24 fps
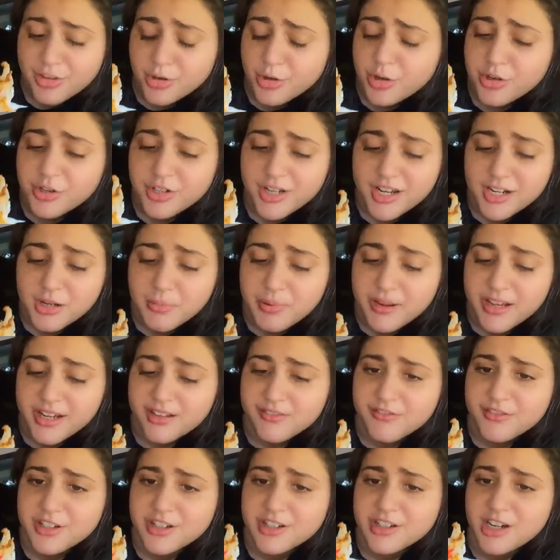Thrown on a
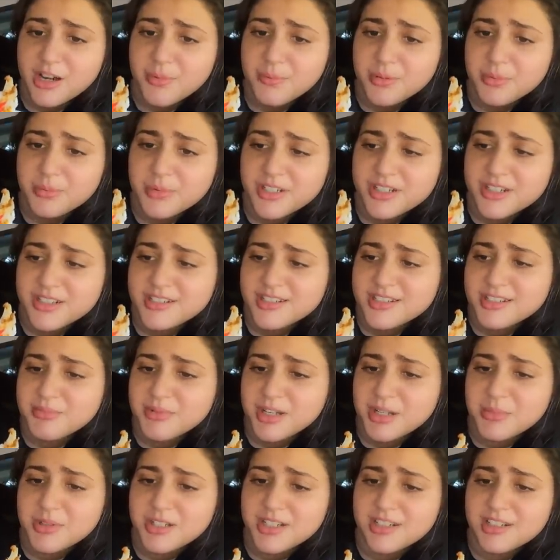pan for a couple minutes,
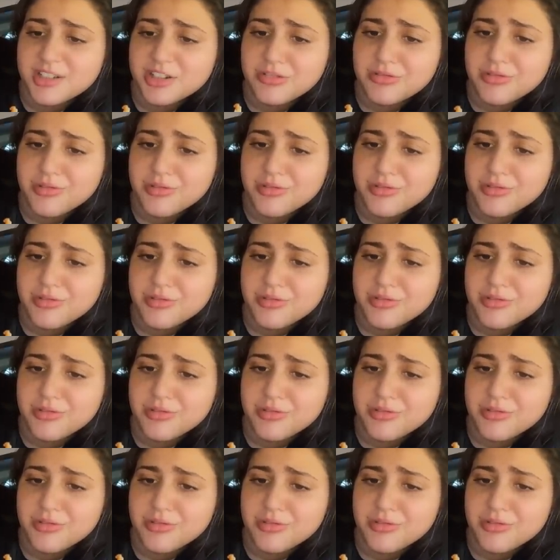maybe